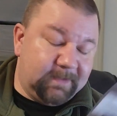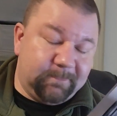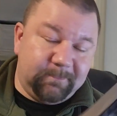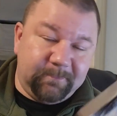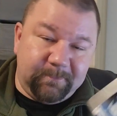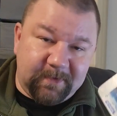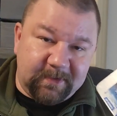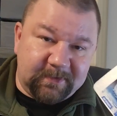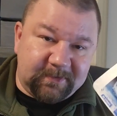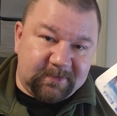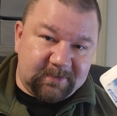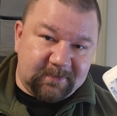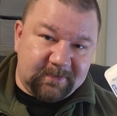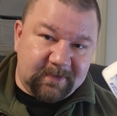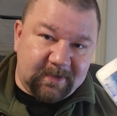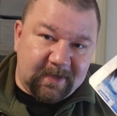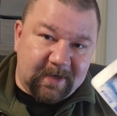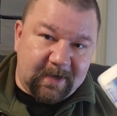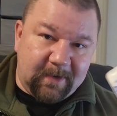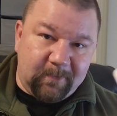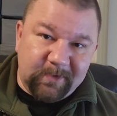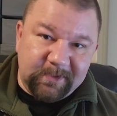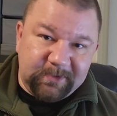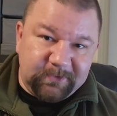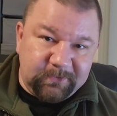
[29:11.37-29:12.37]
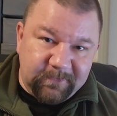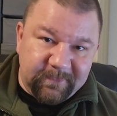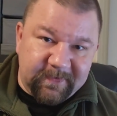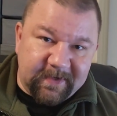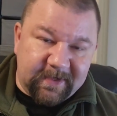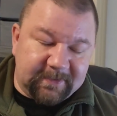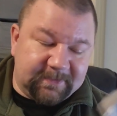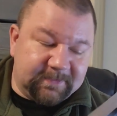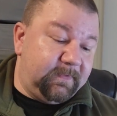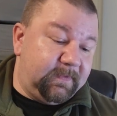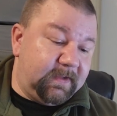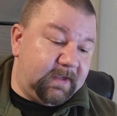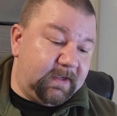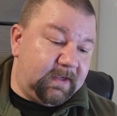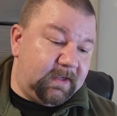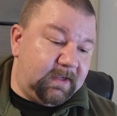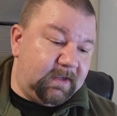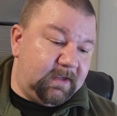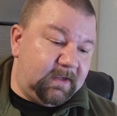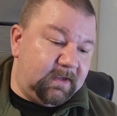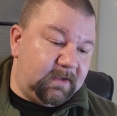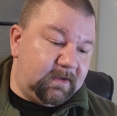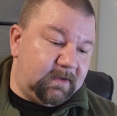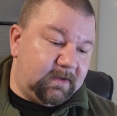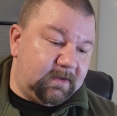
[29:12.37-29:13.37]
but I will do that.
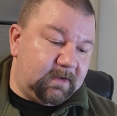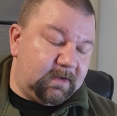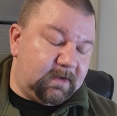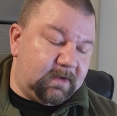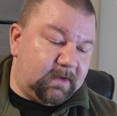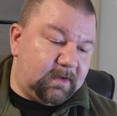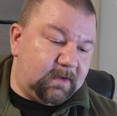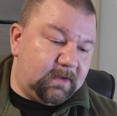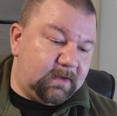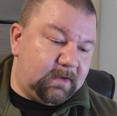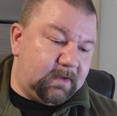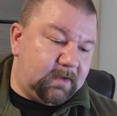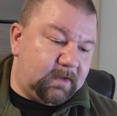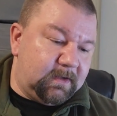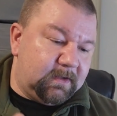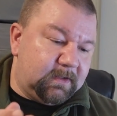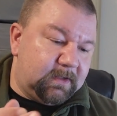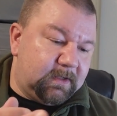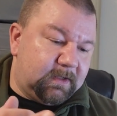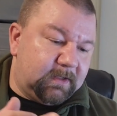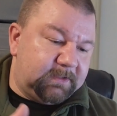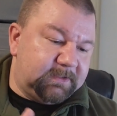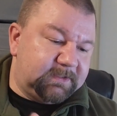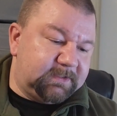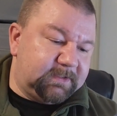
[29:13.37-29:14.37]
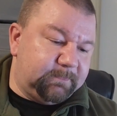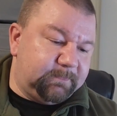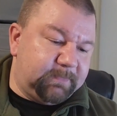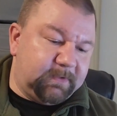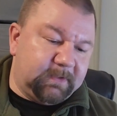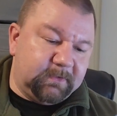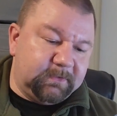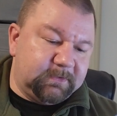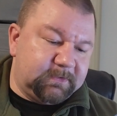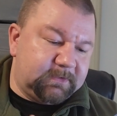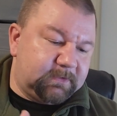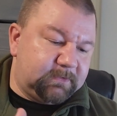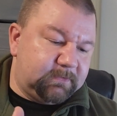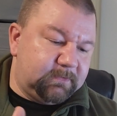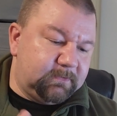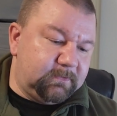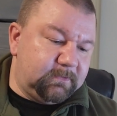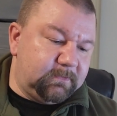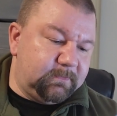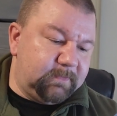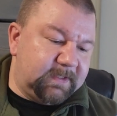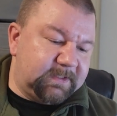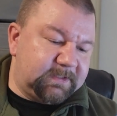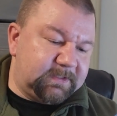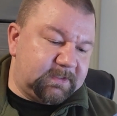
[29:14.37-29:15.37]
They are supposed
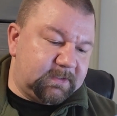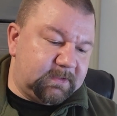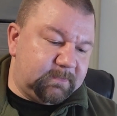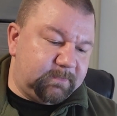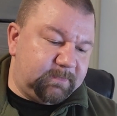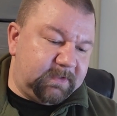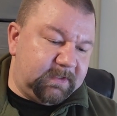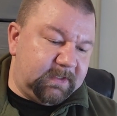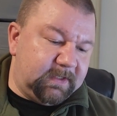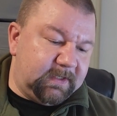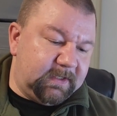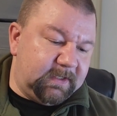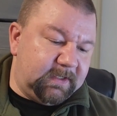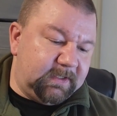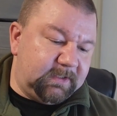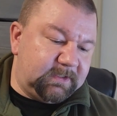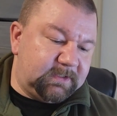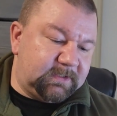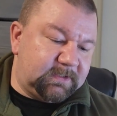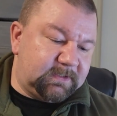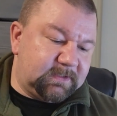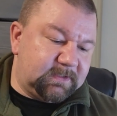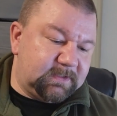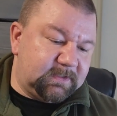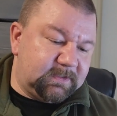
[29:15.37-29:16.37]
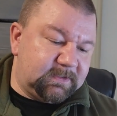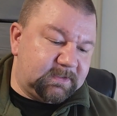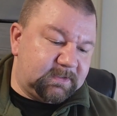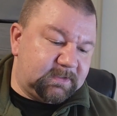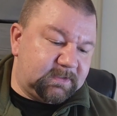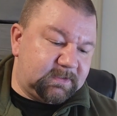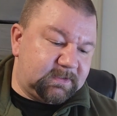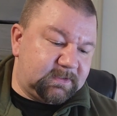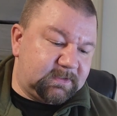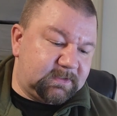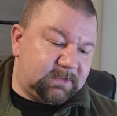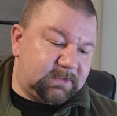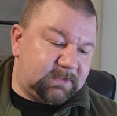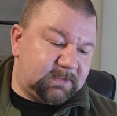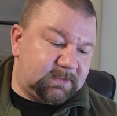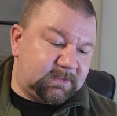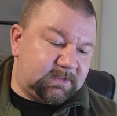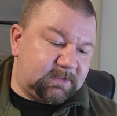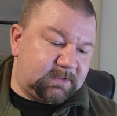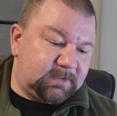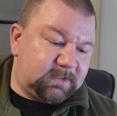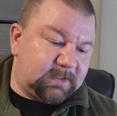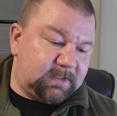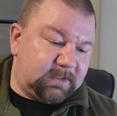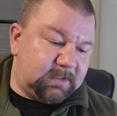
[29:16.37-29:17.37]
to measure pH,
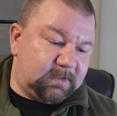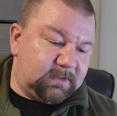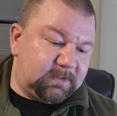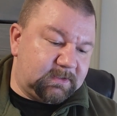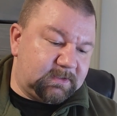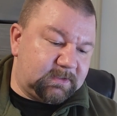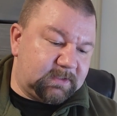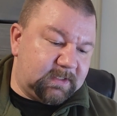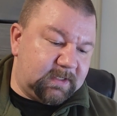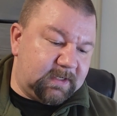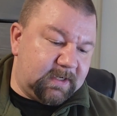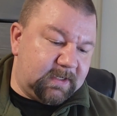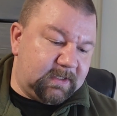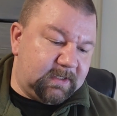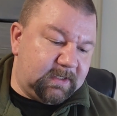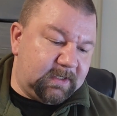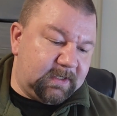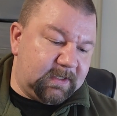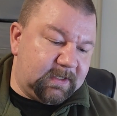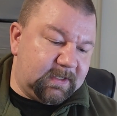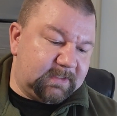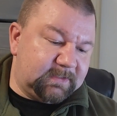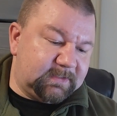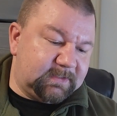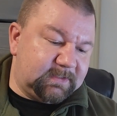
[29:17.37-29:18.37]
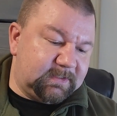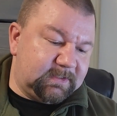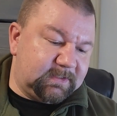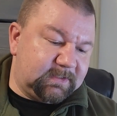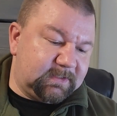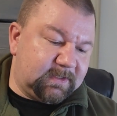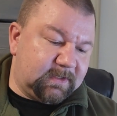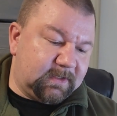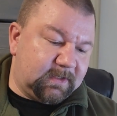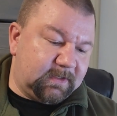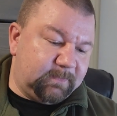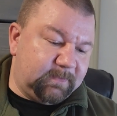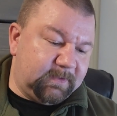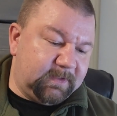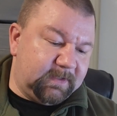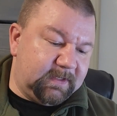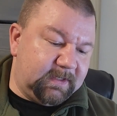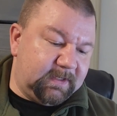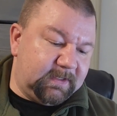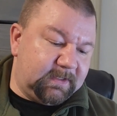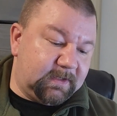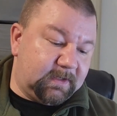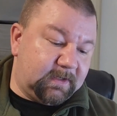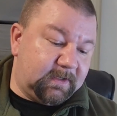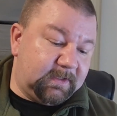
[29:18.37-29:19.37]
cyanic acid,
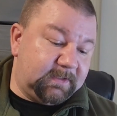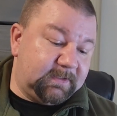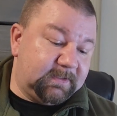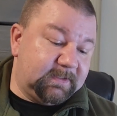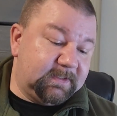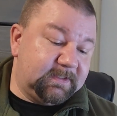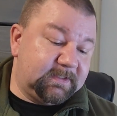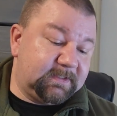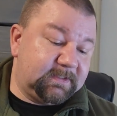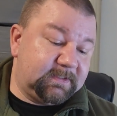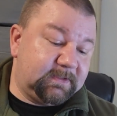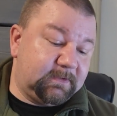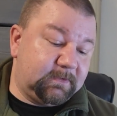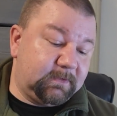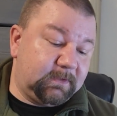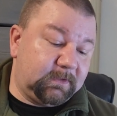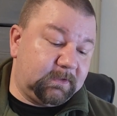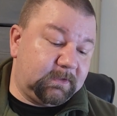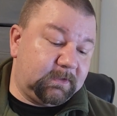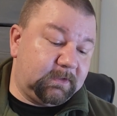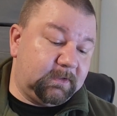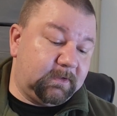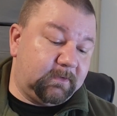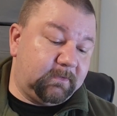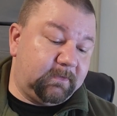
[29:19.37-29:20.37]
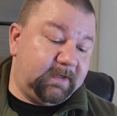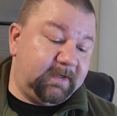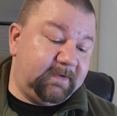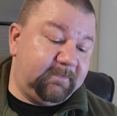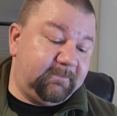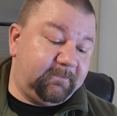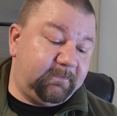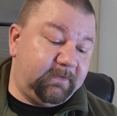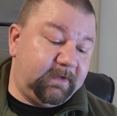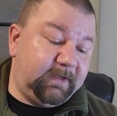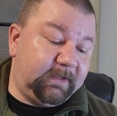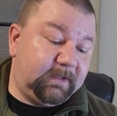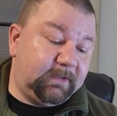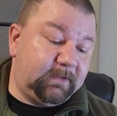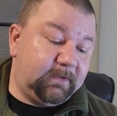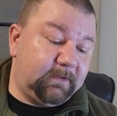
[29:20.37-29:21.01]
carbonate, hardness, total chlorine, free